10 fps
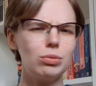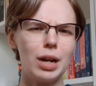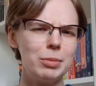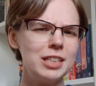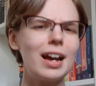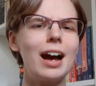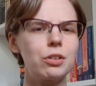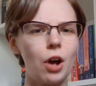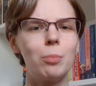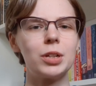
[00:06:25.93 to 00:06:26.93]
I mean, they had a
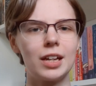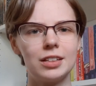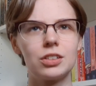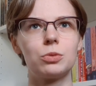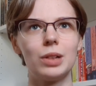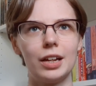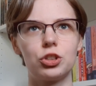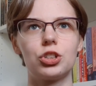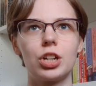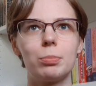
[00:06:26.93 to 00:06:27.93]
complicated
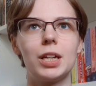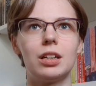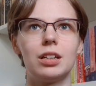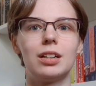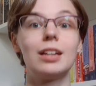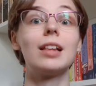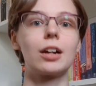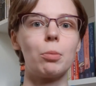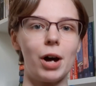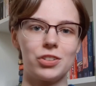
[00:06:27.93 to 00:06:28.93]
relationship in
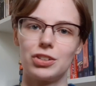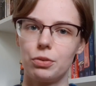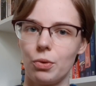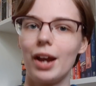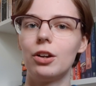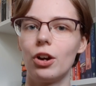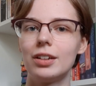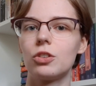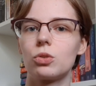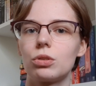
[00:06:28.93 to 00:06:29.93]
like a positive way, not
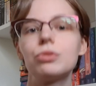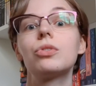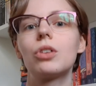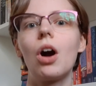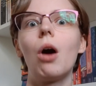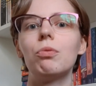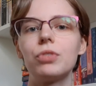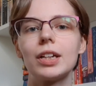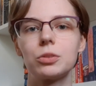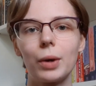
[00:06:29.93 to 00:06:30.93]
in a sort of
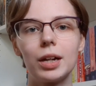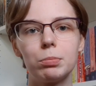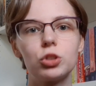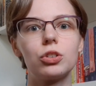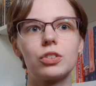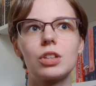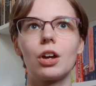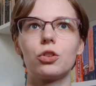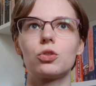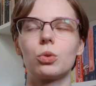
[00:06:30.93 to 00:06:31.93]
conflict way, but just
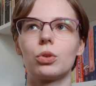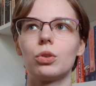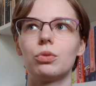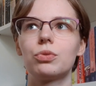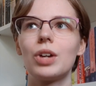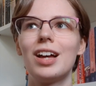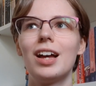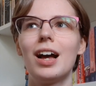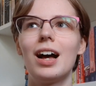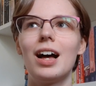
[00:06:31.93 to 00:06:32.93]
a sort of,
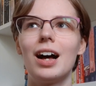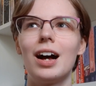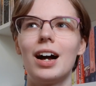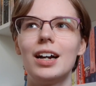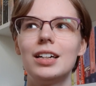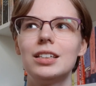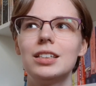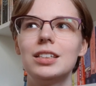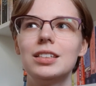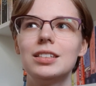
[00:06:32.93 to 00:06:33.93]

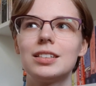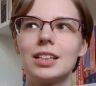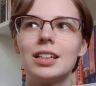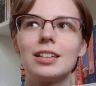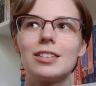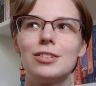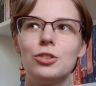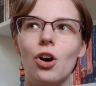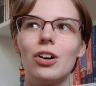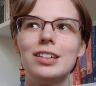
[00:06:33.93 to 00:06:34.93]
I think it's
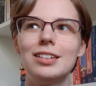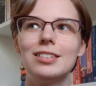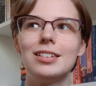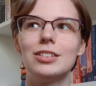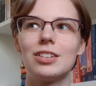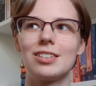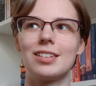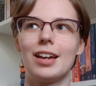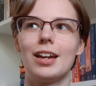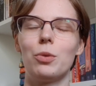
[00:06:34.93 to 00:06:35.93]
not easy to
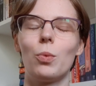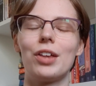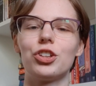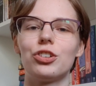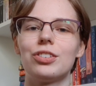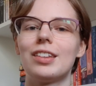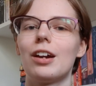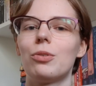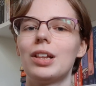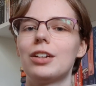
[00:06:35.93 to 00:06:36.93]
say whether
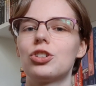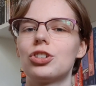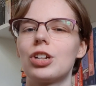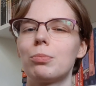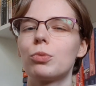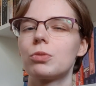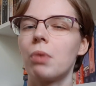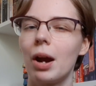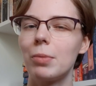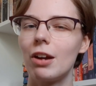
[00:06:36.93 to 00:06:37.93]
their relationship was
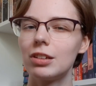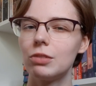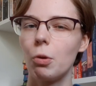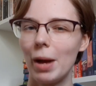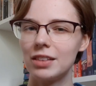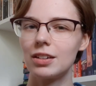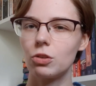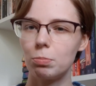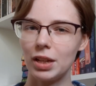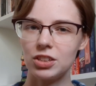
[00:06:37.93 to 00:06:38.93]
primarily romantic
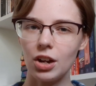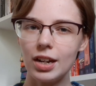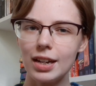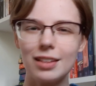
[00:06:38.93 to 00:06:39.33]
or platonic.